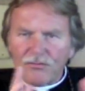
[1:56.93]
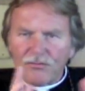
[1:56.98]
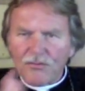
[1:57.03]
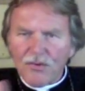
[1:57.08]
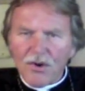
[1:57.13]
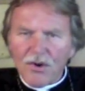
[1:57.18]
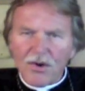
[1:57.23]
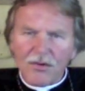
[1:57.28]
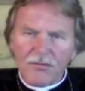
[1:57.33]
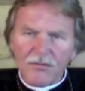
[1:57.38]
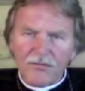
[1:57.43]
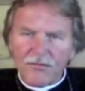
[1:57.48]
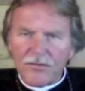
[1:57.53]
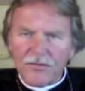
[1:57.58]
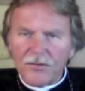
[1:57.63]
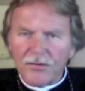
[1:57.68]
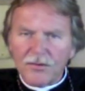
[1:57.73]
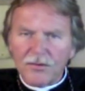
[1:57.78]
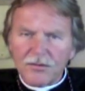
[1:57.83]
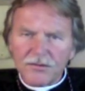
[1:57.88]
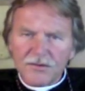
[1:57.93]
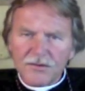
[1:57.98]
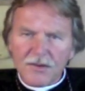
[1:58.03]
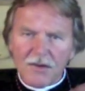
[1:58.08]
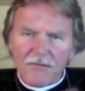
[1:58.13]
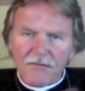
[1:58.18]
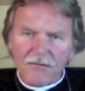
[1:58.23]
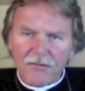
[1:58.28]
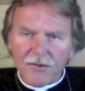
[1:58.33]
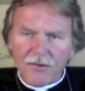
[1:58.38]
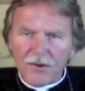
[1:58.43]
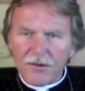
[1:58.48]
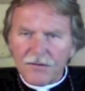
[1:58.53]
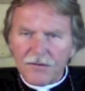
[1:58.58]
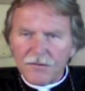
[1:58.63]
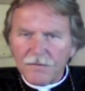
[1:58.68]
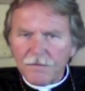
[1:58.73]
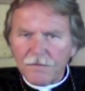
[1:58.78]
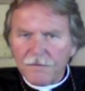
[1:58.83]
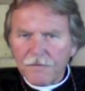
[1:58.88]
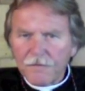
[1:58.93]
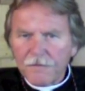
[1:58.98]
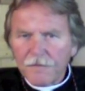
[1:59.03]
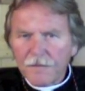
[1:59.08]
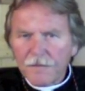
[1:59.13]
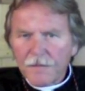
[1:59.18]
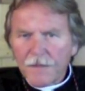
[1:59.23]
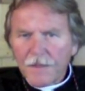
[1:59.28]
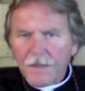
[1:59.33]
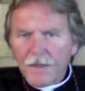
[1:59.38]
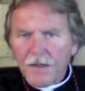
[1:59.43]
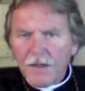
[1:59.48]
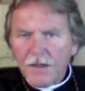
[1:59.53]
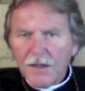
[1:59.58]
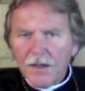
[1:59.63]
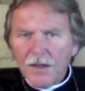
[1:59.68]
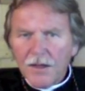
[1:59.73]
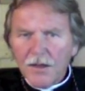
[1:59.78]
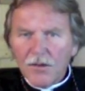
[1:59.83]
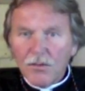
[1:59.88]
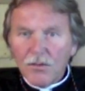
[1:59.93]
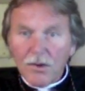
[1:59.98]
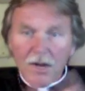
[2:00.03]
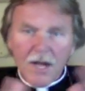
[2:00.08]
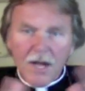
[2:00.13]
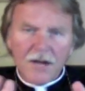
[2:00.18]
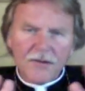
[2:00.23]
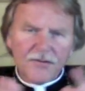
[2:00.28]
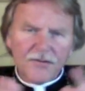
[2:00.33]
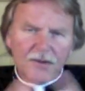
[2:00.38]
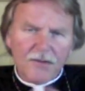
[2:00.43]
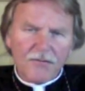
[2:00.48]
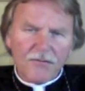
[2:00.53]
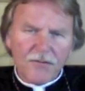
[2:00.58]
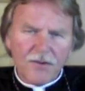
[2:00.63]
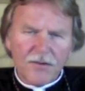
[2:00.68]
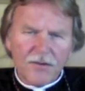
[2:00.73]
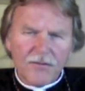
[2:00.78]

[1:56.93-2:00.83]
wrongful suffering. What kind of suffering is